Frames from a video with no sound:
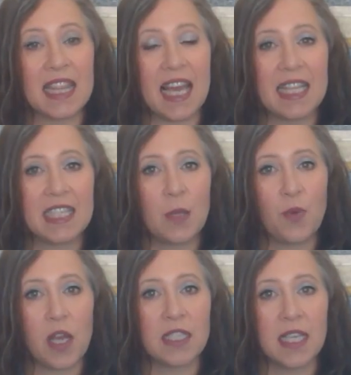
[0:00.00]
That's the
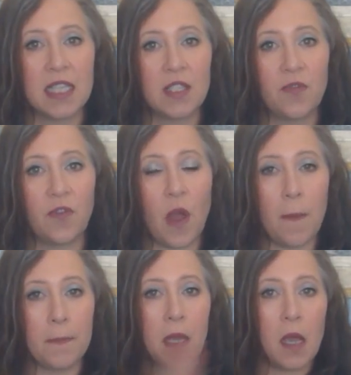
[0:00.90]
process
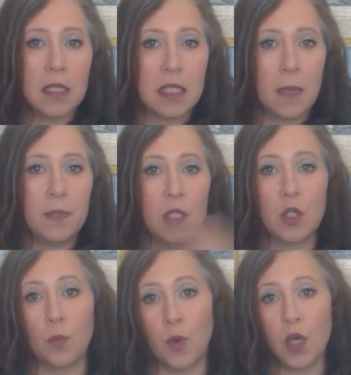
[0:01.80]
from concept
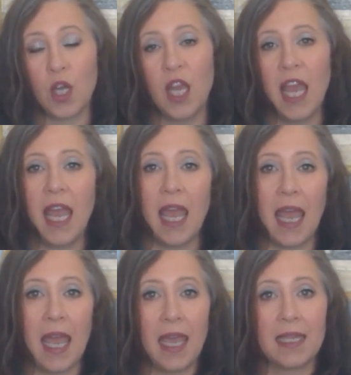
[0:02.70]
to book.
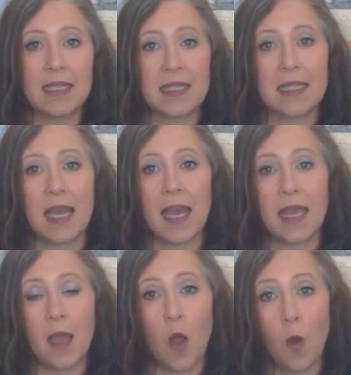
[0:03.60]
And I
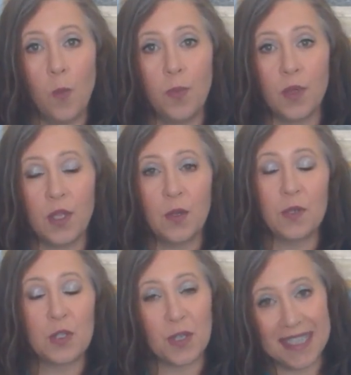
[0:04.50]
hope you
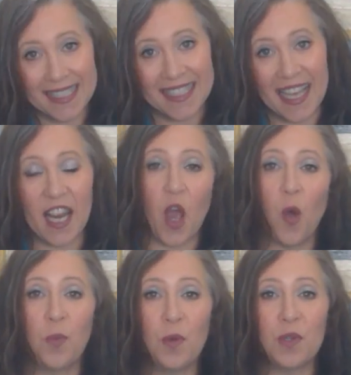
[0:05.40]
enjoyed this, and I
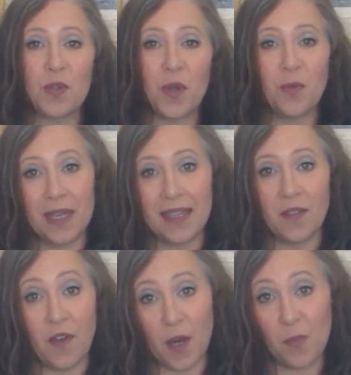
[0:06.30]
hope you enjoy reading the
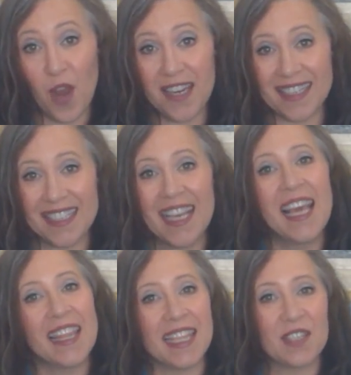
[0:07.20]
final product.
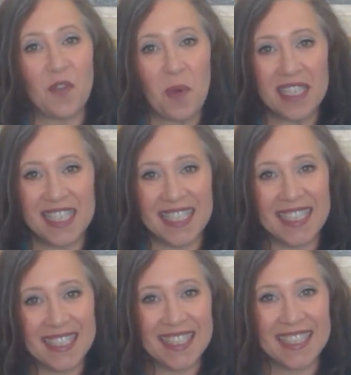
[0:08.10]
Thanks for
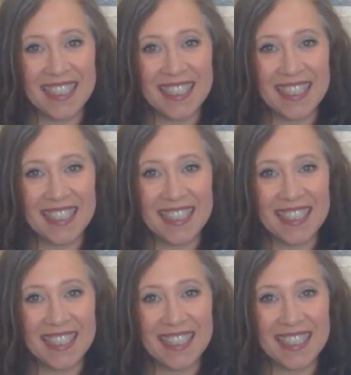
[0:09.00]
watching.